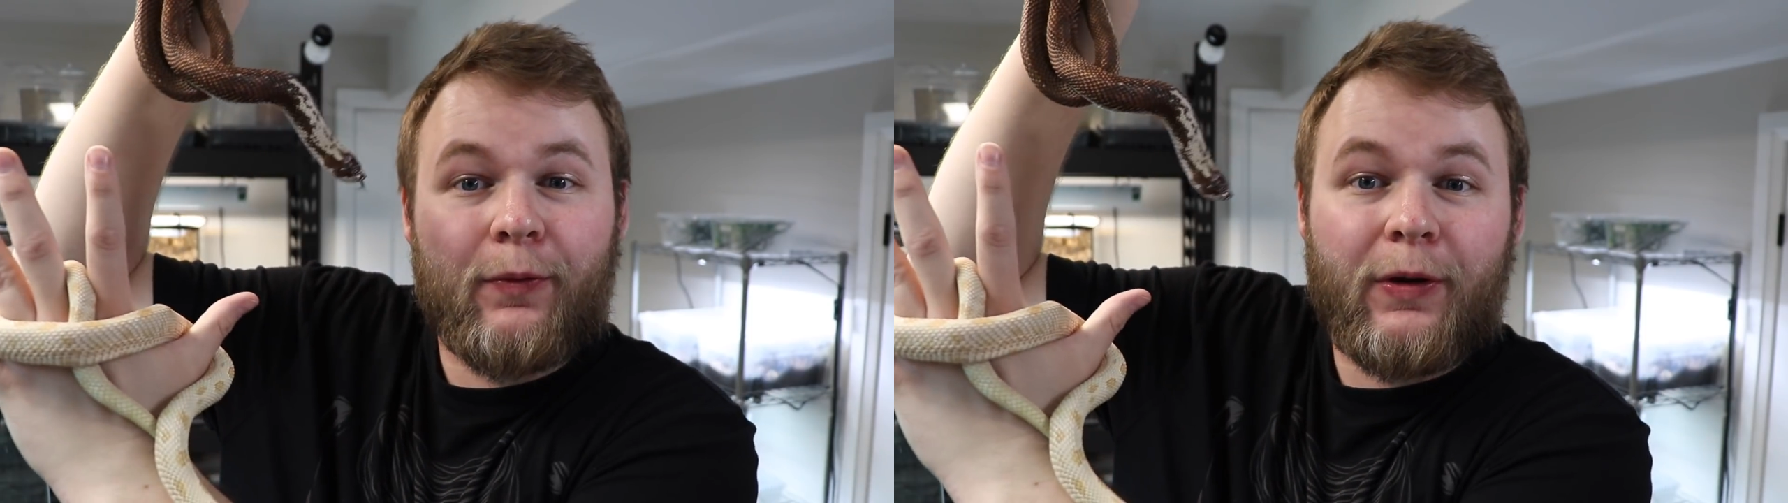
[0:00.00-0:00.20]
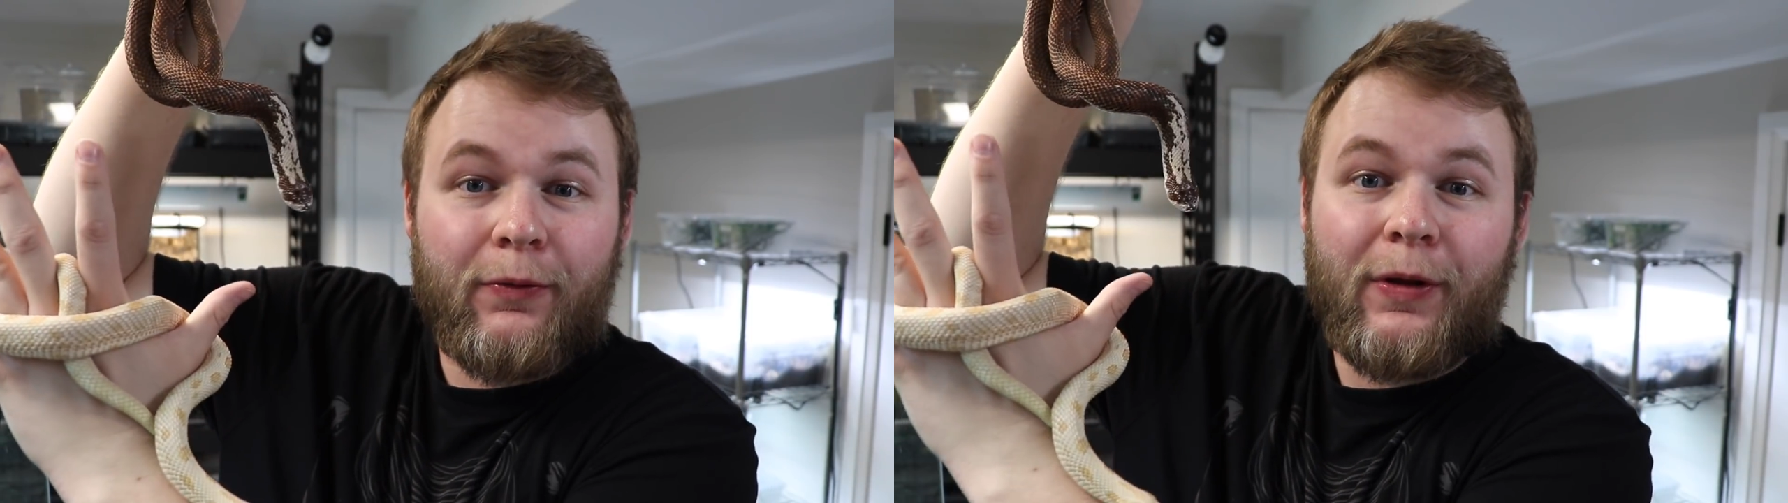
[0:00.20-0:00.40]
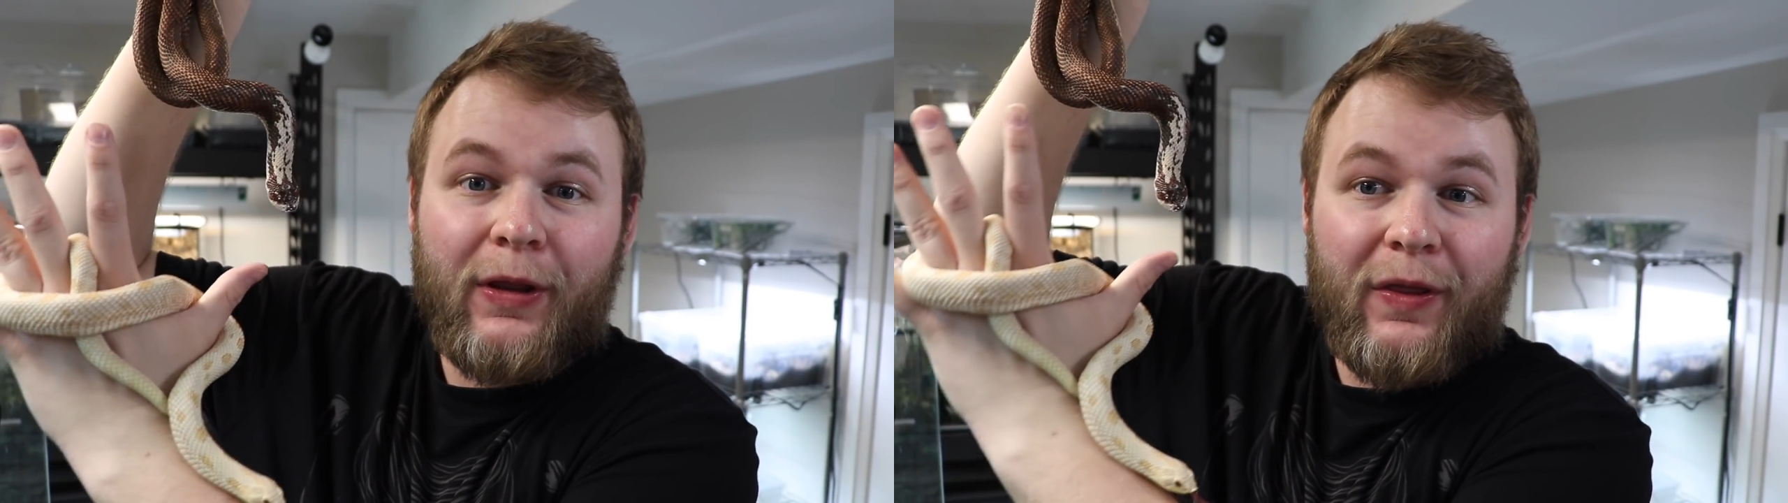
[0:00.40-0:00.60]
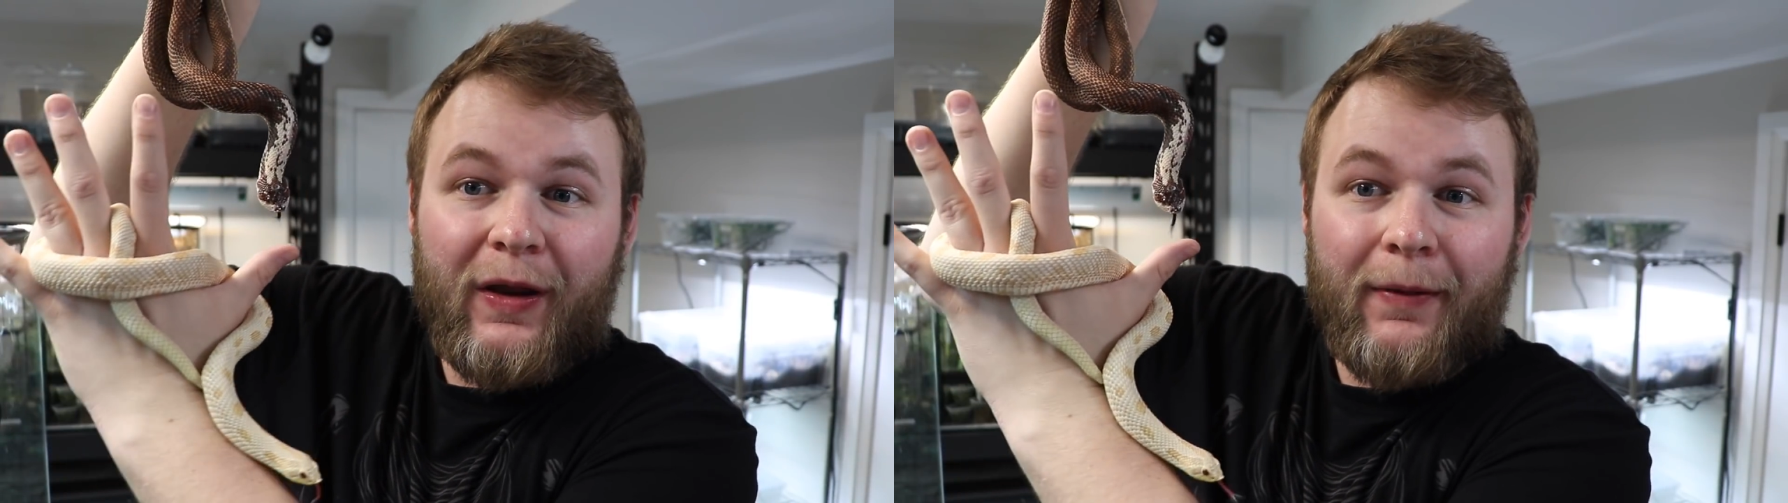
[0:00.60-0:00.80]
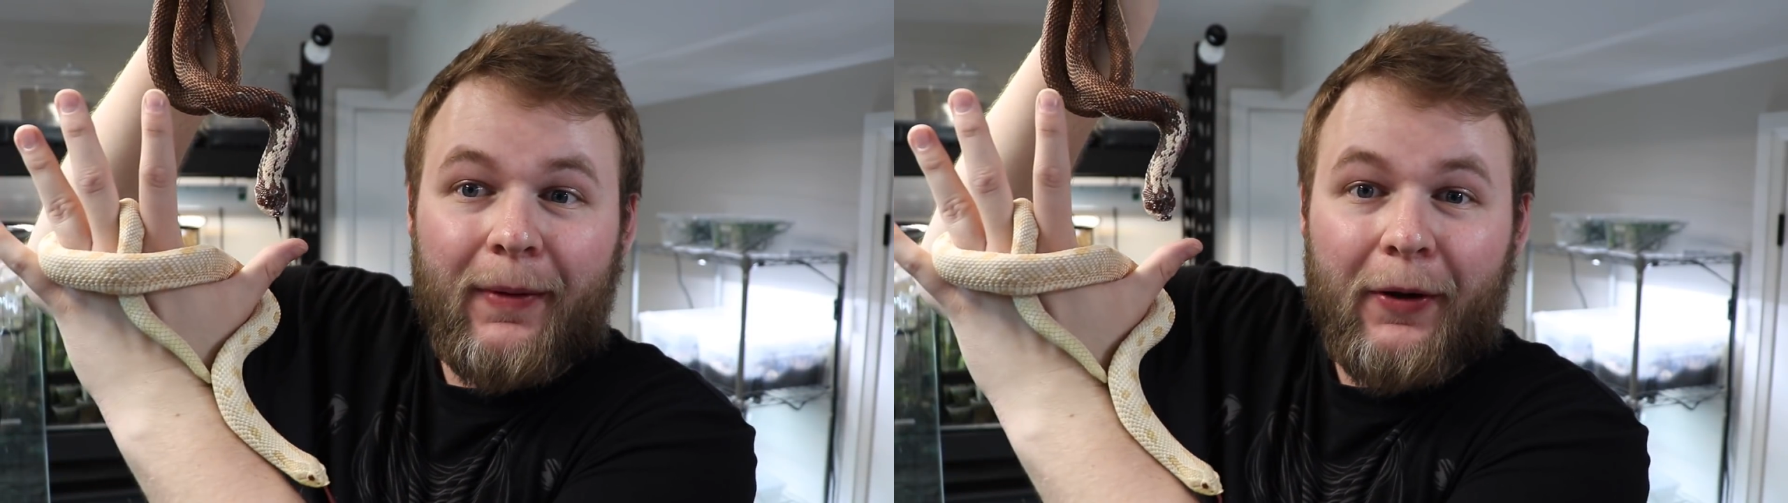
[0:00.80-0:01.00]
when you really
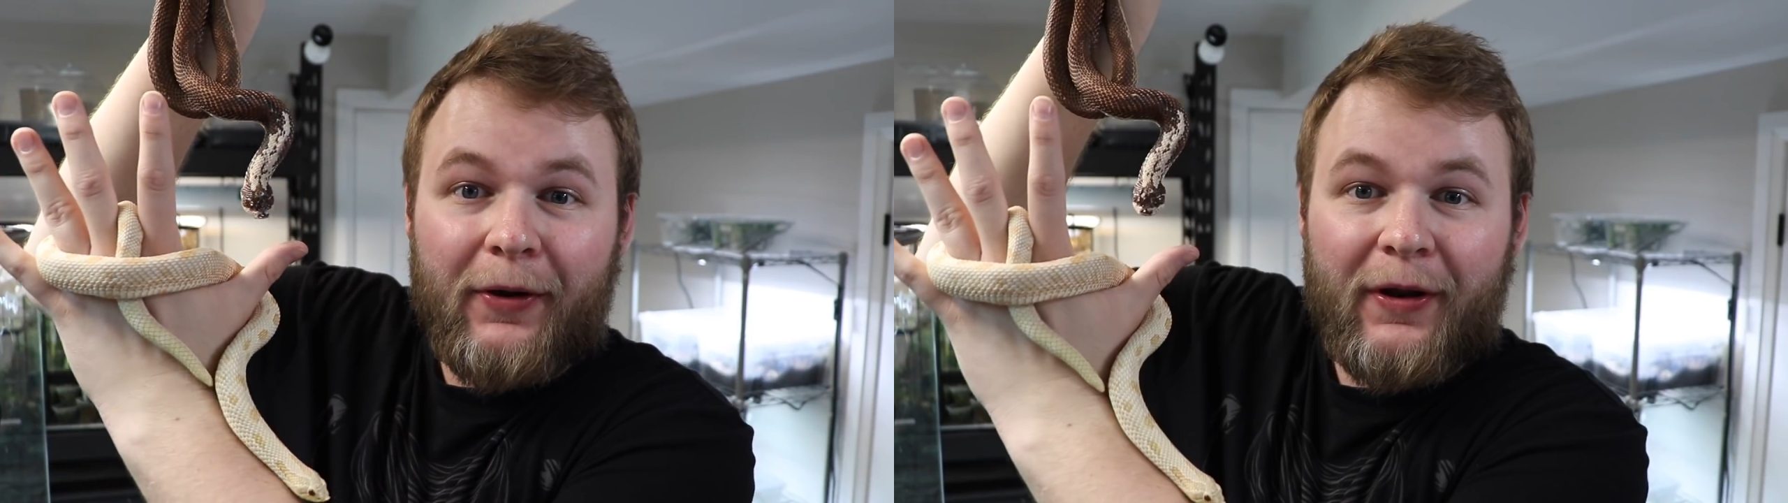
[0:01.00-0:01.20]
think about